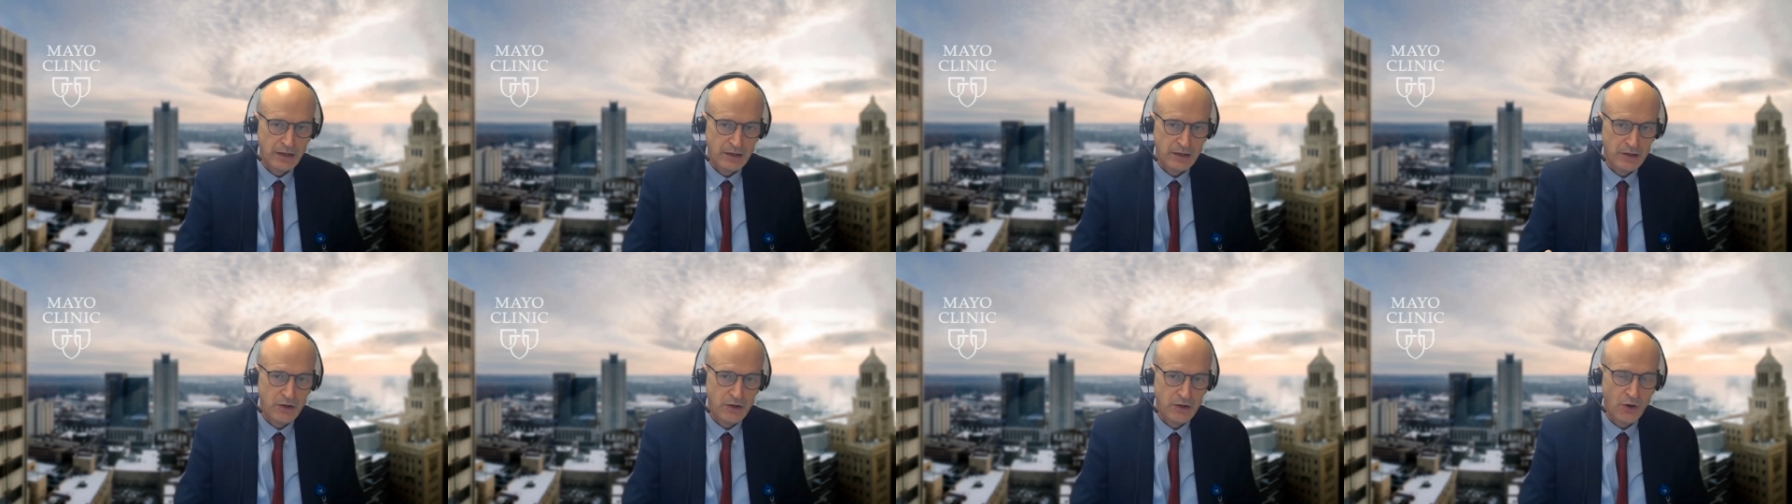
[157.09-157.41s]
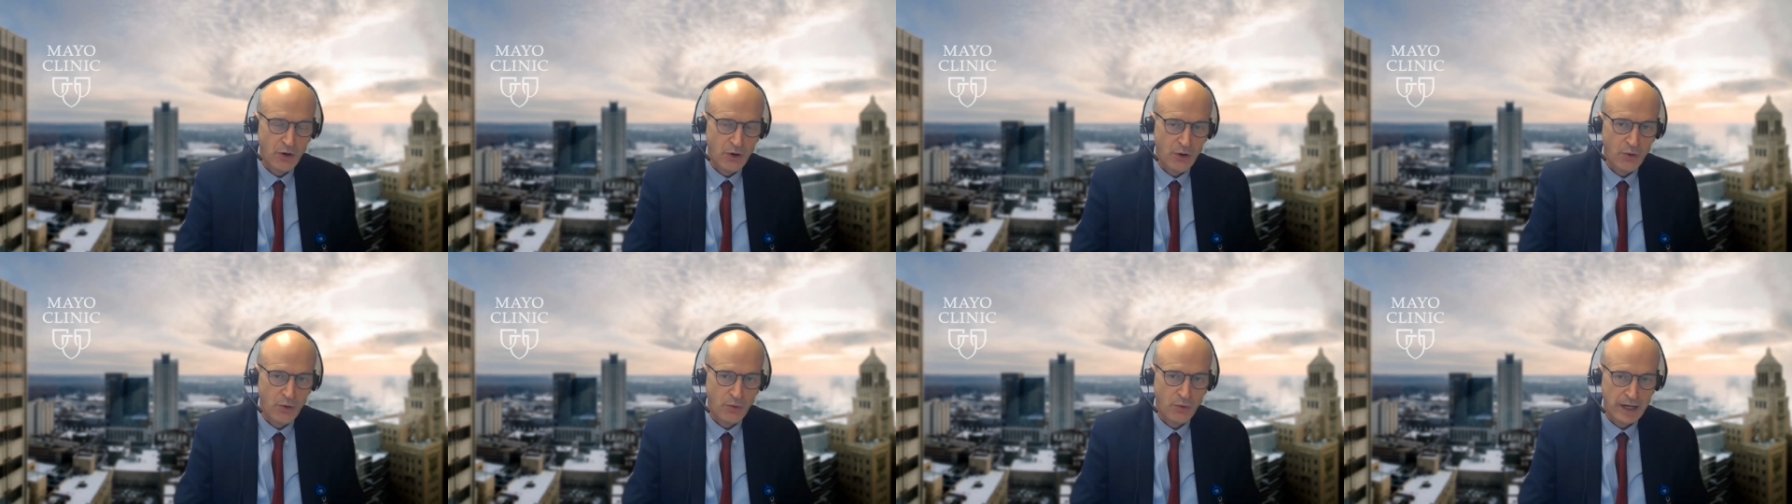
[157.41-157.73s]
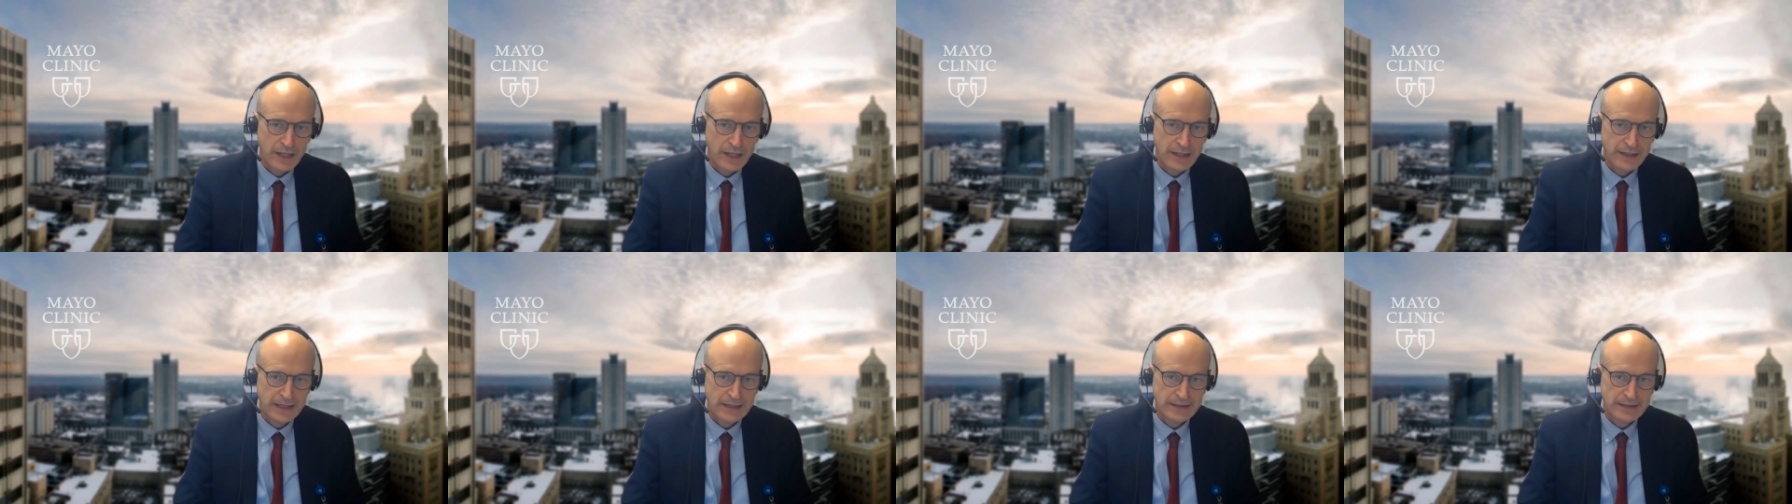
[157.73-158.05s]
low,
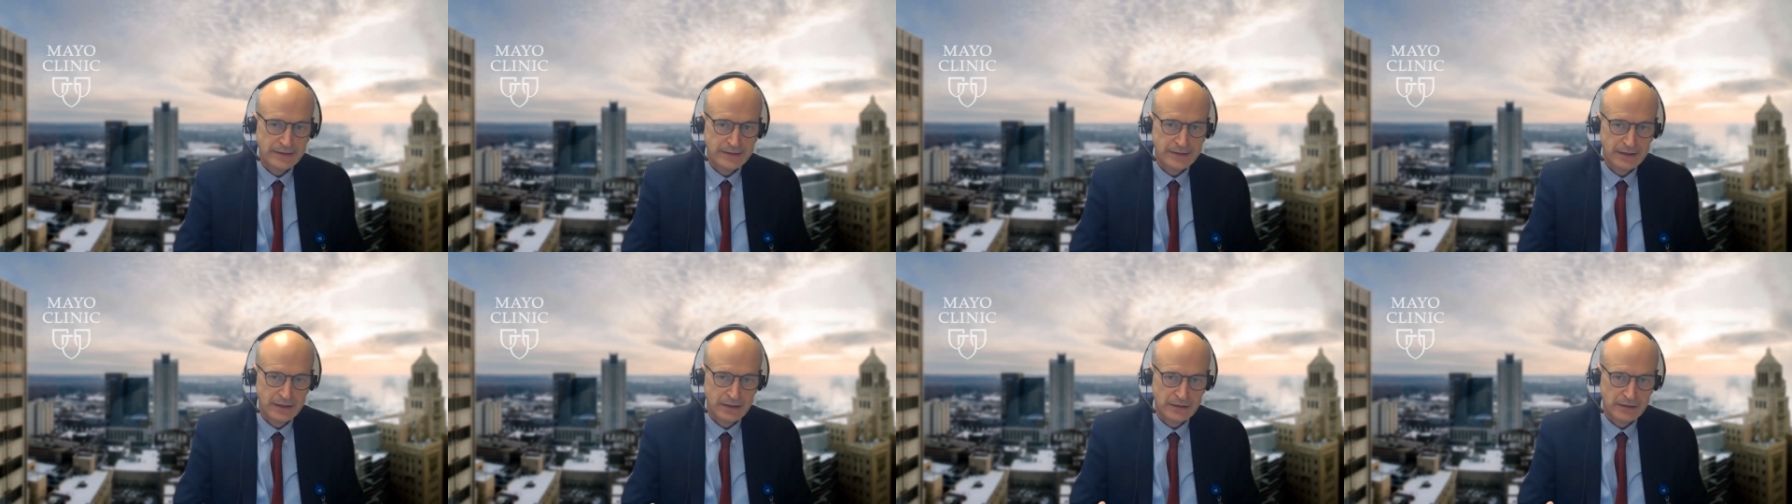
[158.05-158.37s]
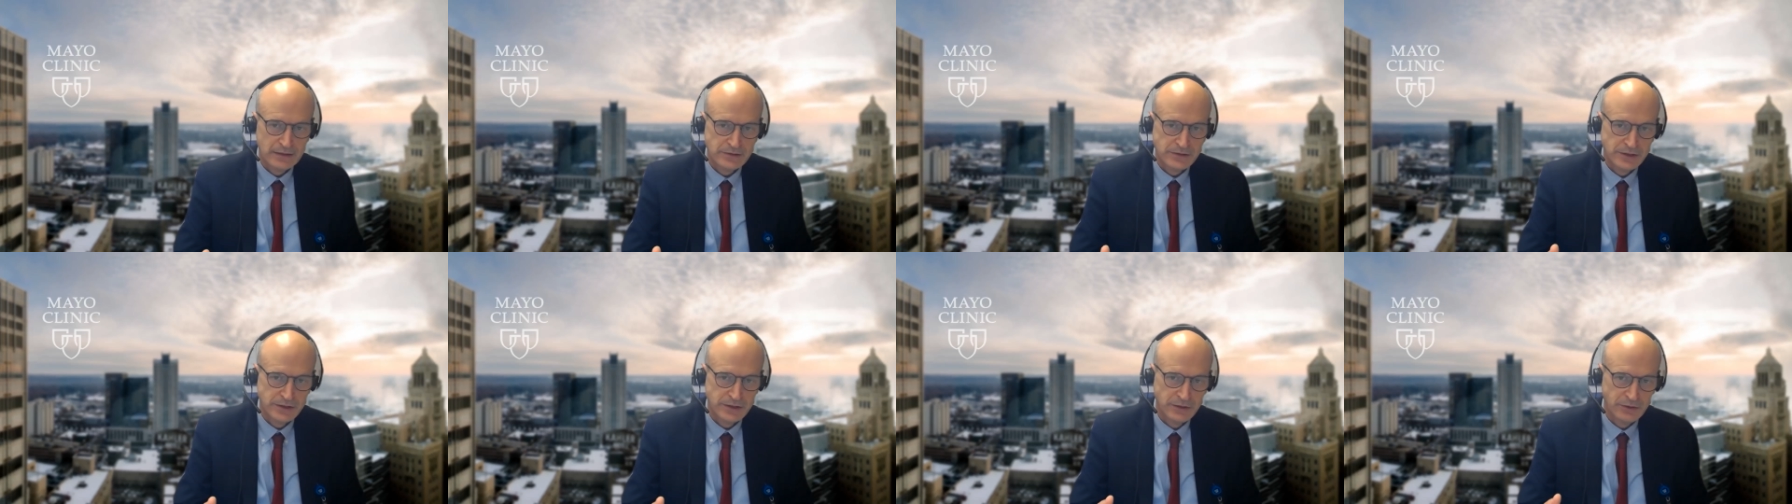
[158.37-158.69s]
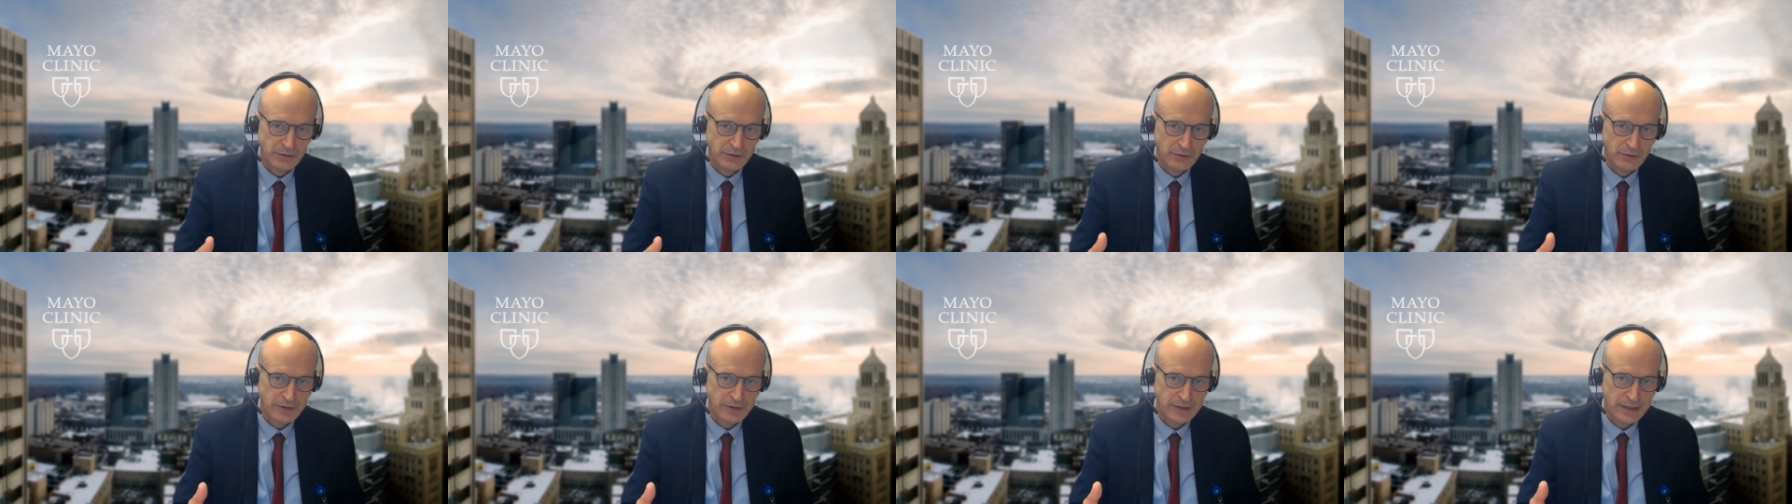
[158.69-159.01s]
and that tells
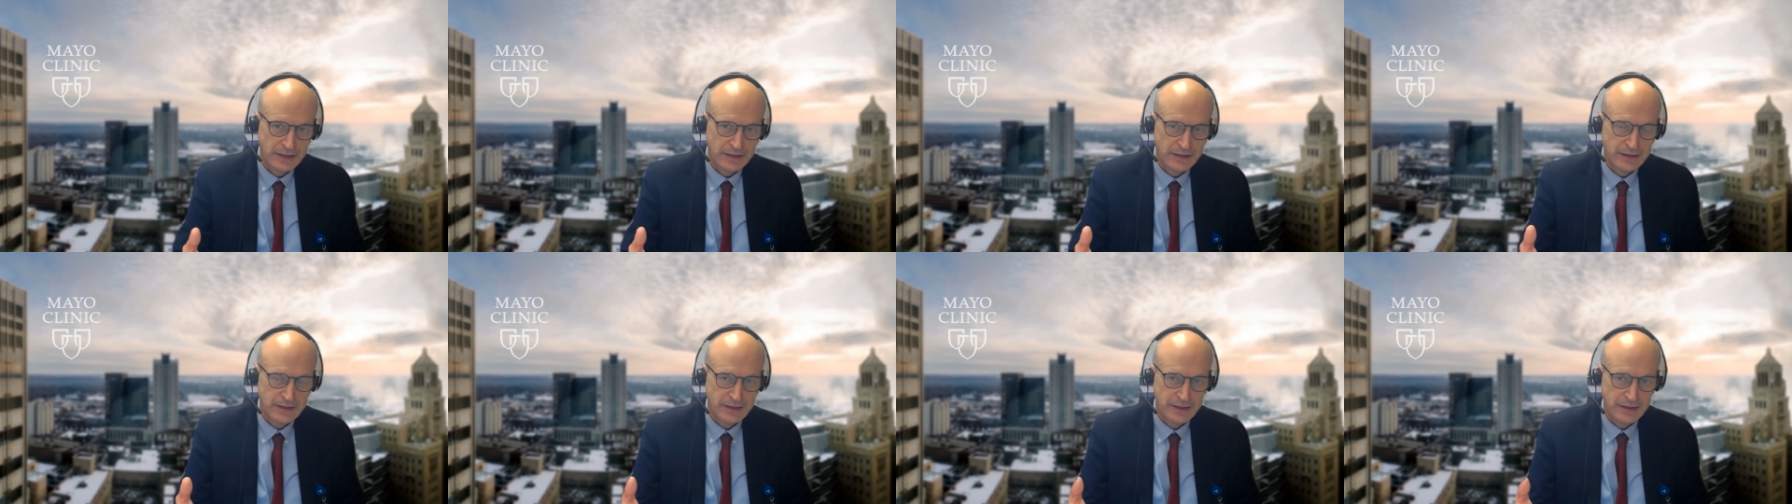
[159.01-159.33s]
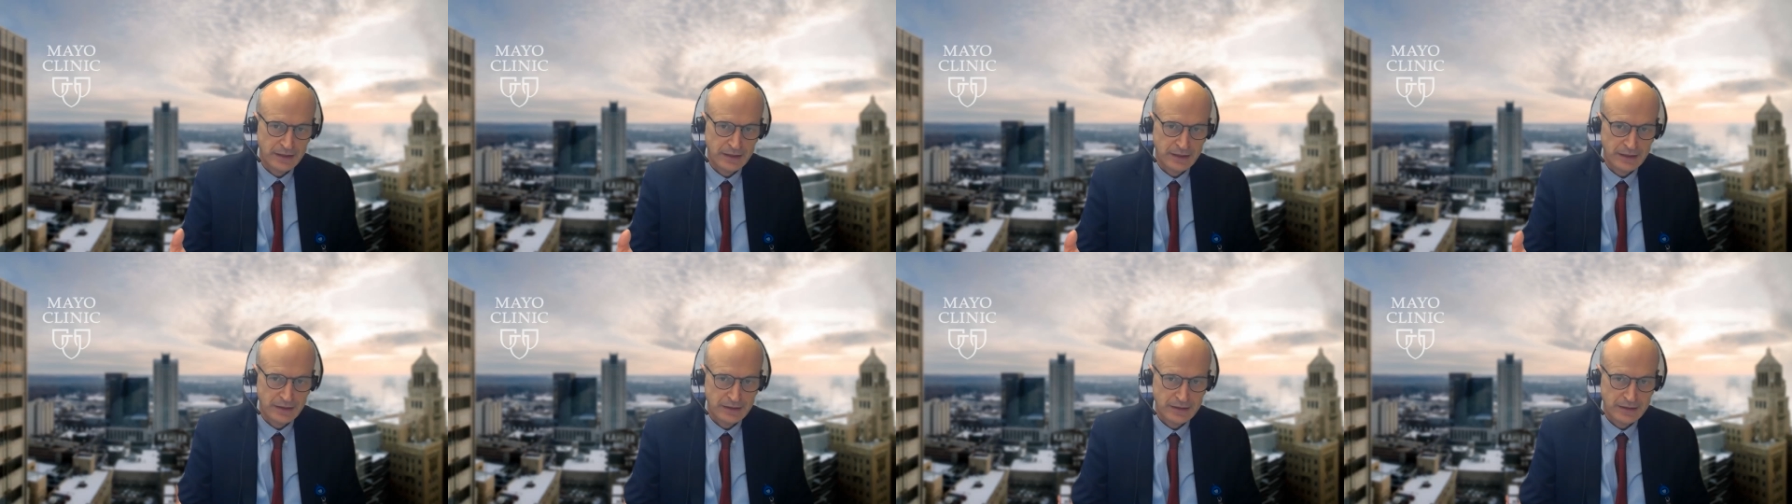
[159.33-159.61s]
you that the,